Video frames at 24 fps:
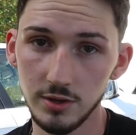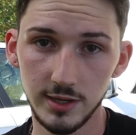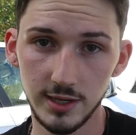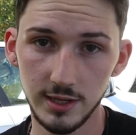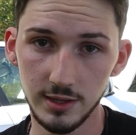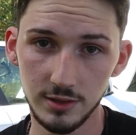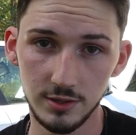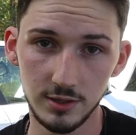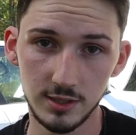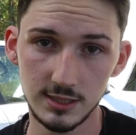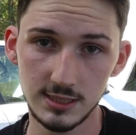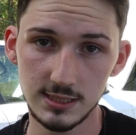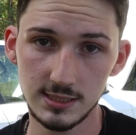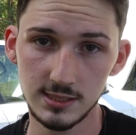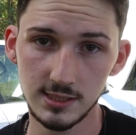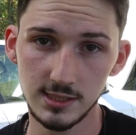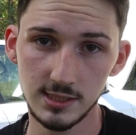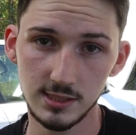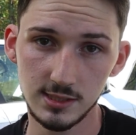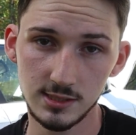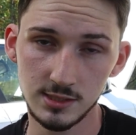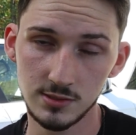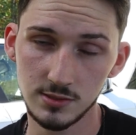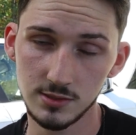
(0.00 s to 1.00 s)

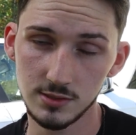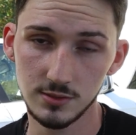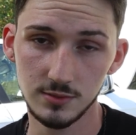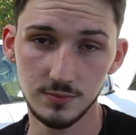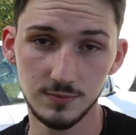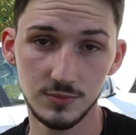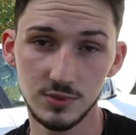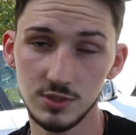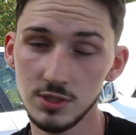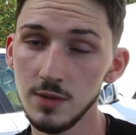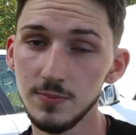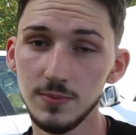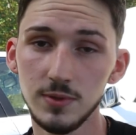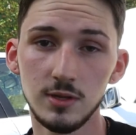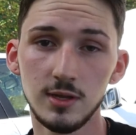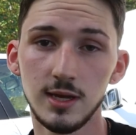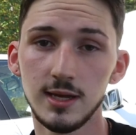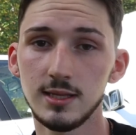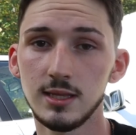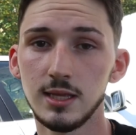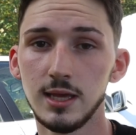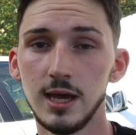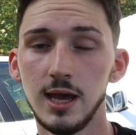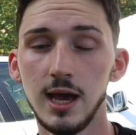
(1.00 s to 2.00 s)
E36, something
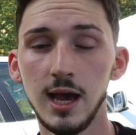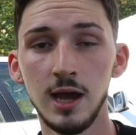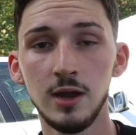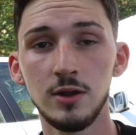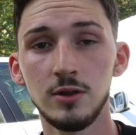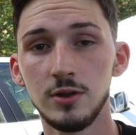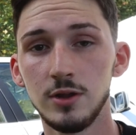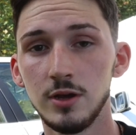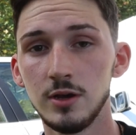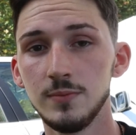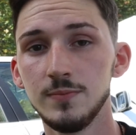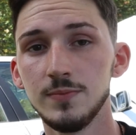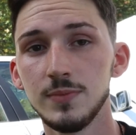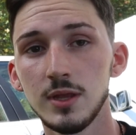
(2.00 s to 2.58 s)
like that. I don't know.